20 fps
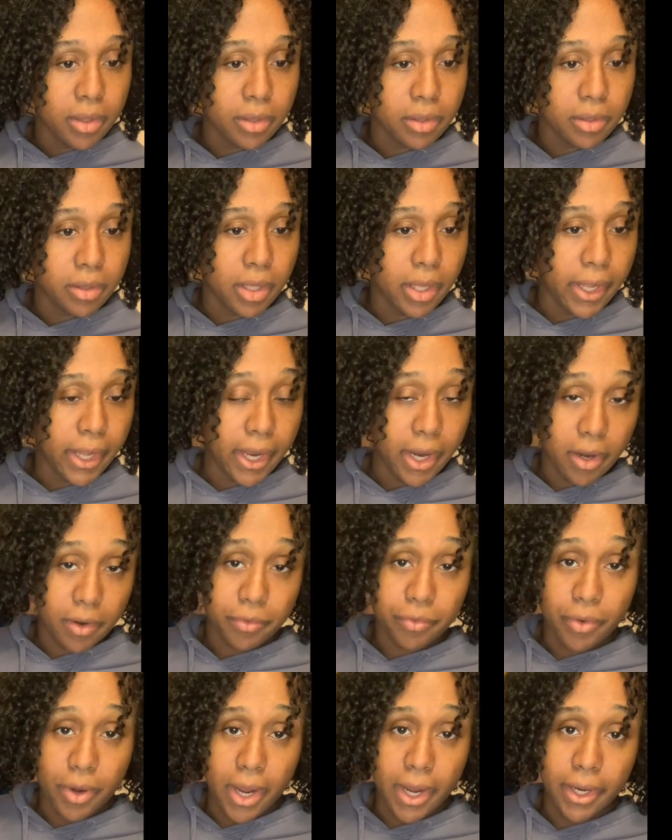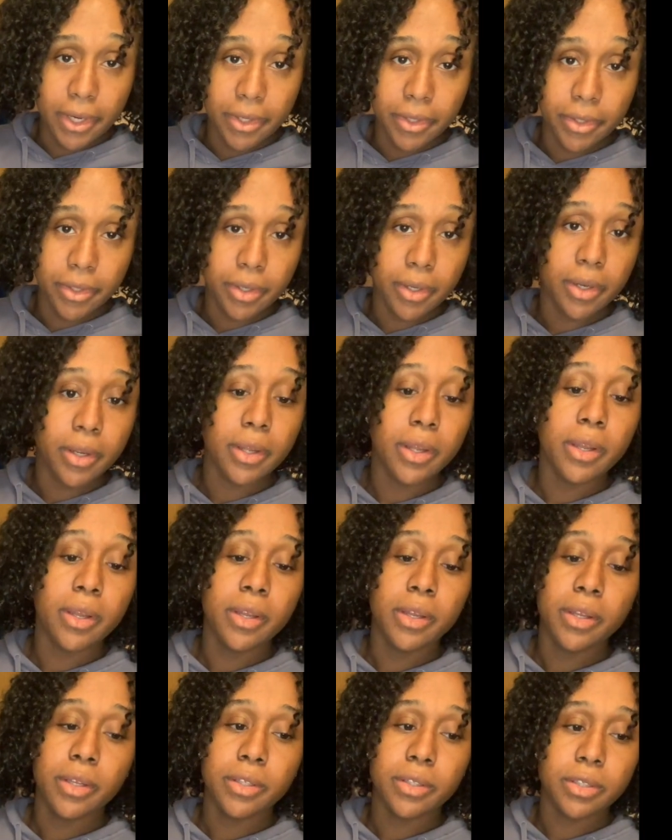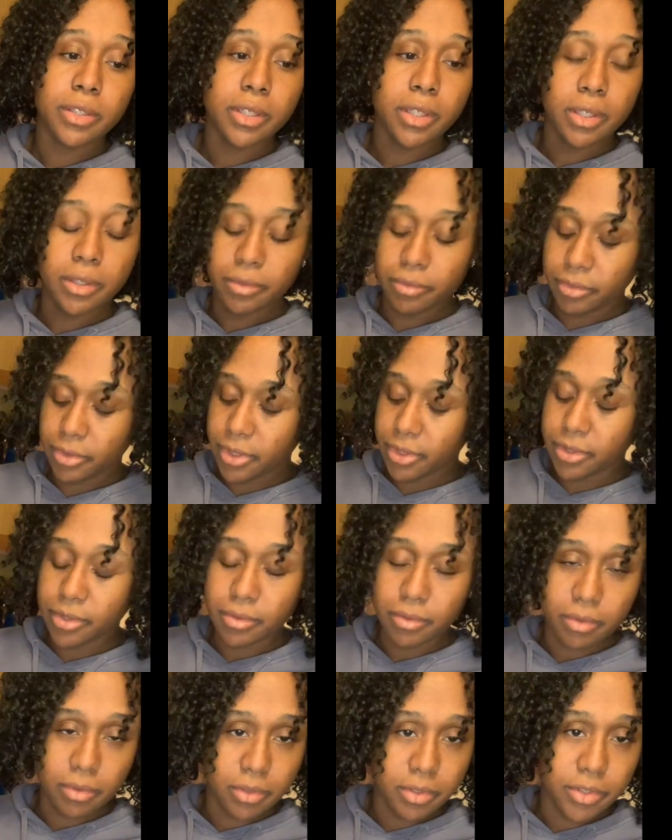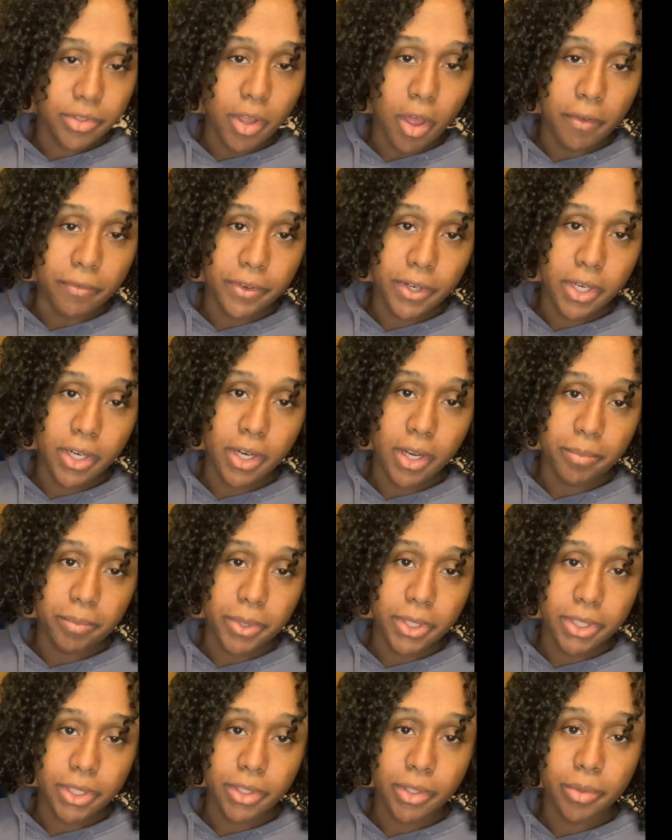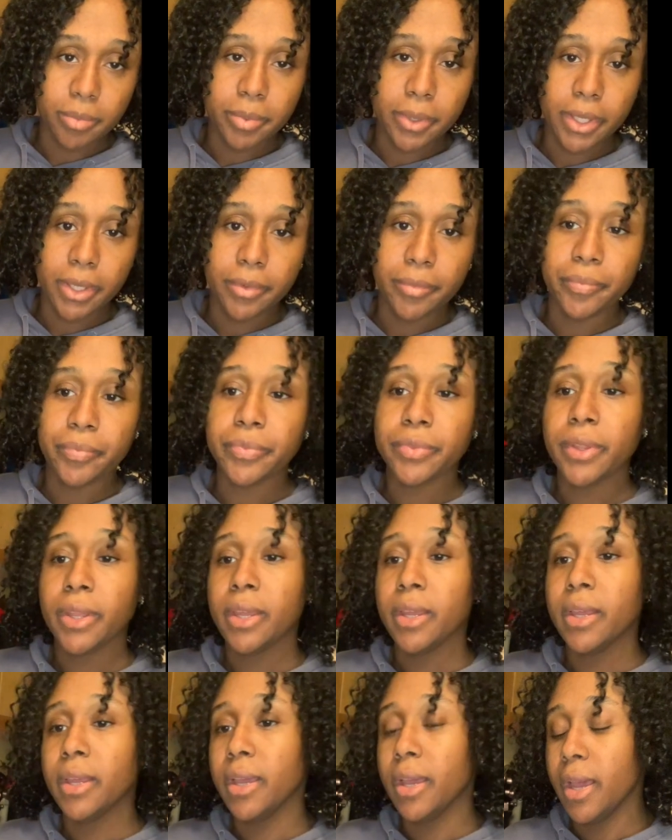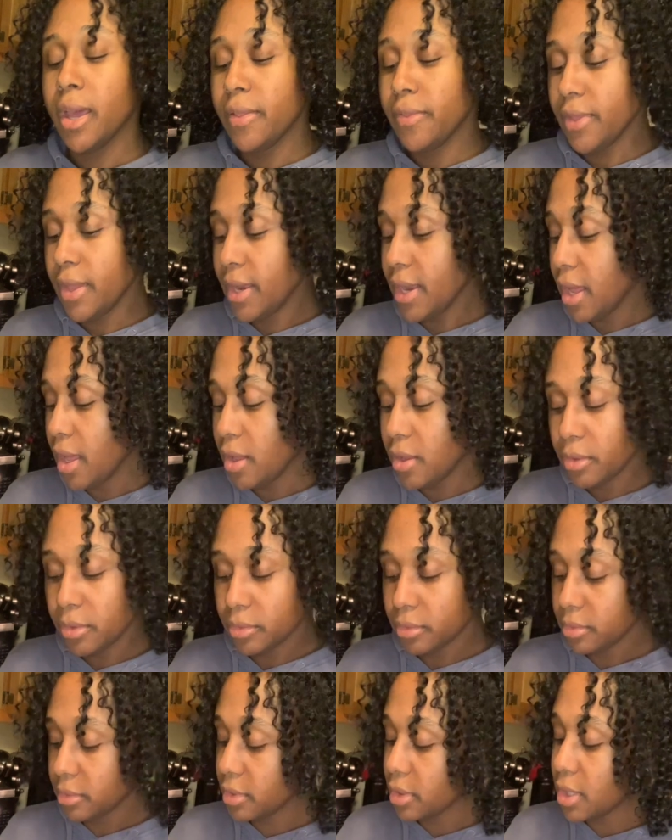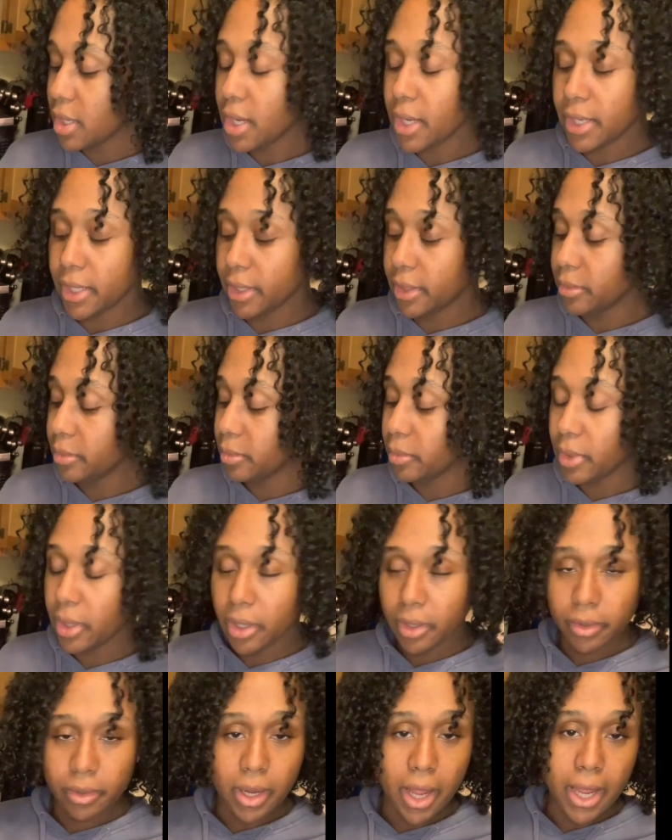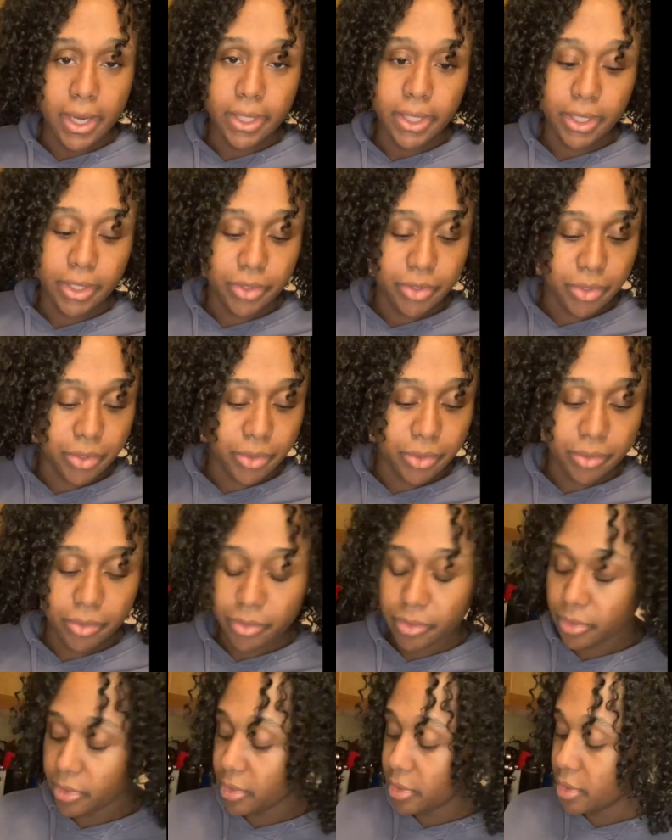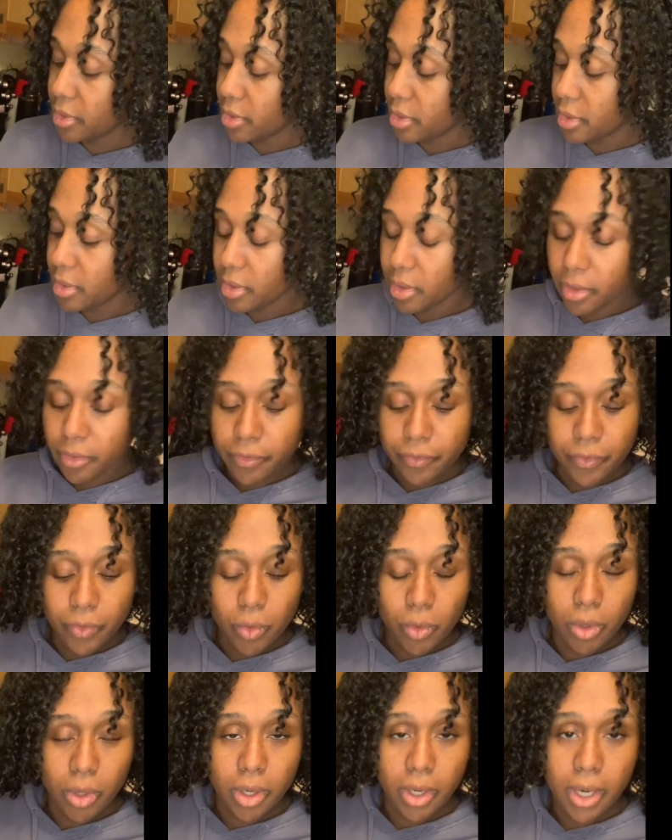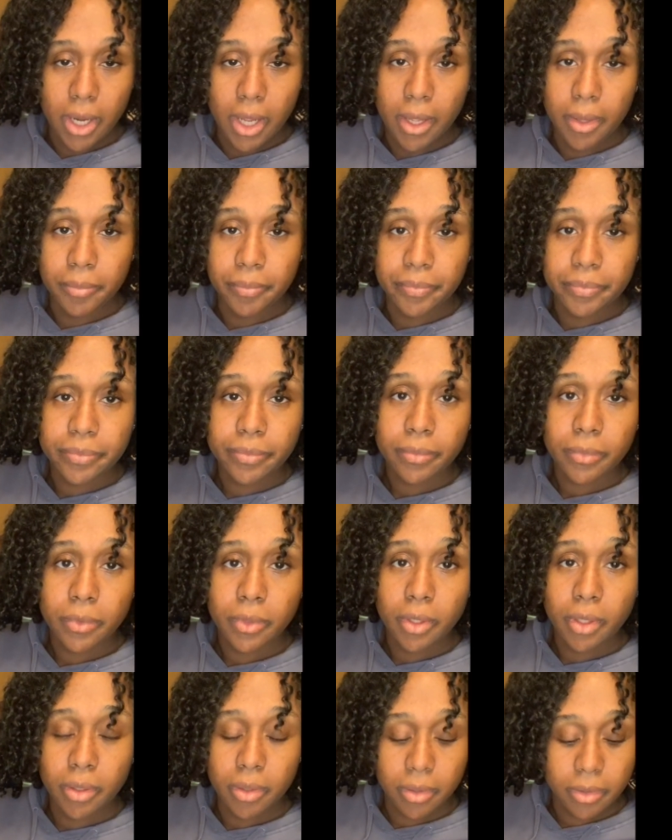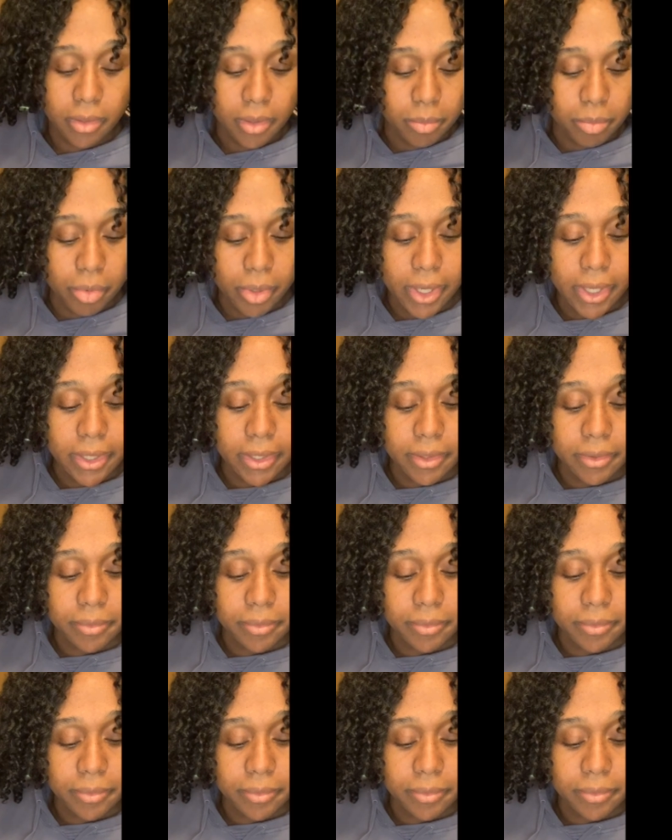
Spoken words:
the air fryer to just soften it up a little bit, and then I'll cut it where I need to for the bread.